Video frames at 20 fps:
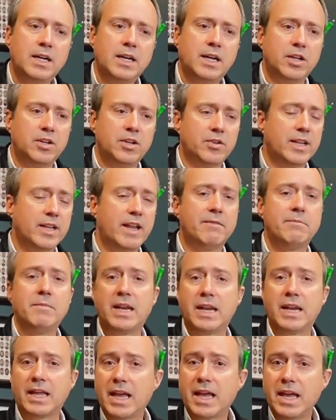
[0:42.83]
You can have
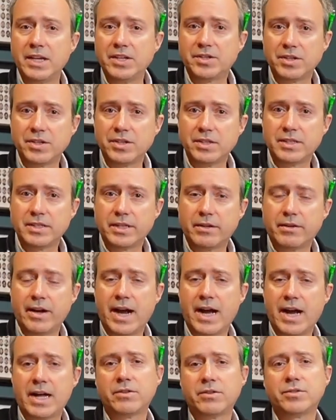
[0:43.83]
medications that are
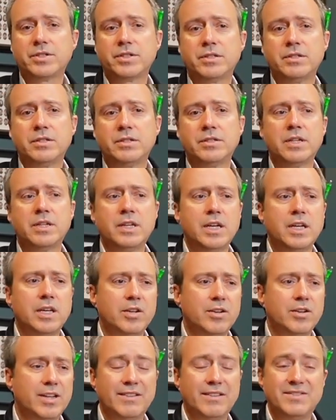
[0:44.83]
allergens.
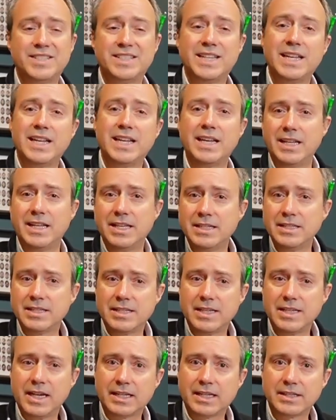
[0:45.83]
You can have stinging
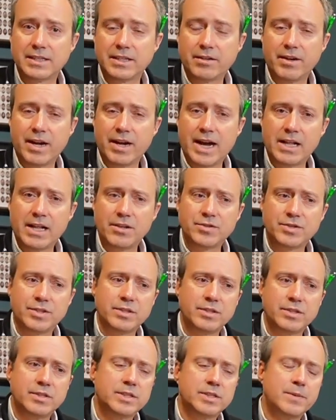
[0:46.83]
insects that are
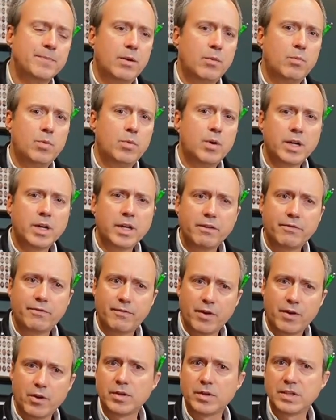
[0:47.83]
allergens. We're going to
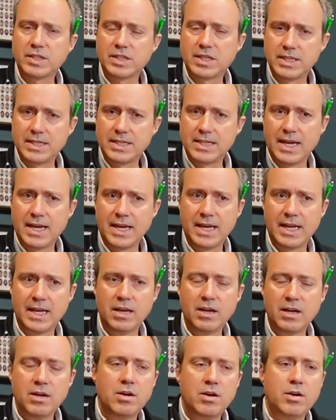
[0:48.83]
focus
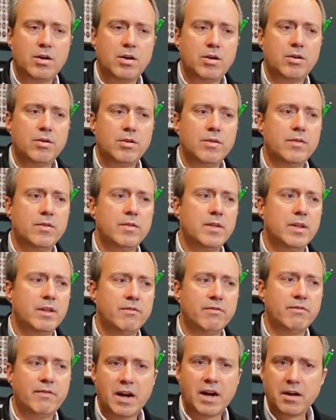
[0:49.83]
today on
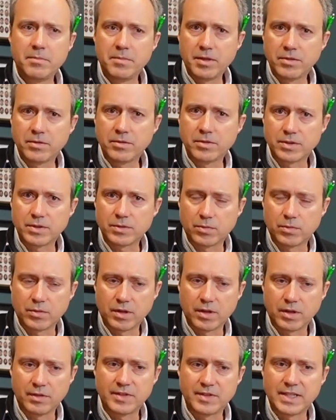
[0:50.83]
environmental
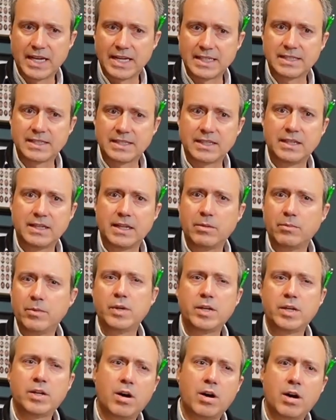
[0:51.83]
sort of testing, and
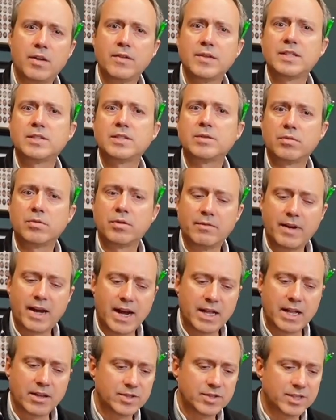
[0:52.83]
we call this sort of
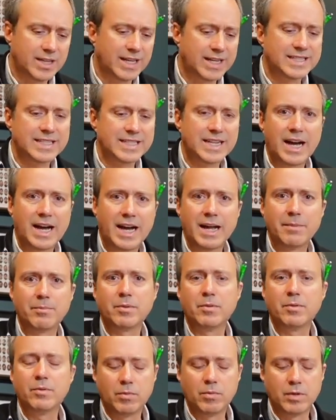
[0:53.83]
allergy a
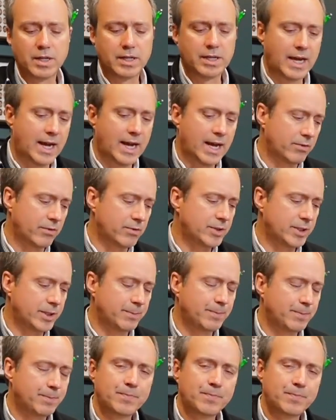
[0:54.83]
type 1 allergy.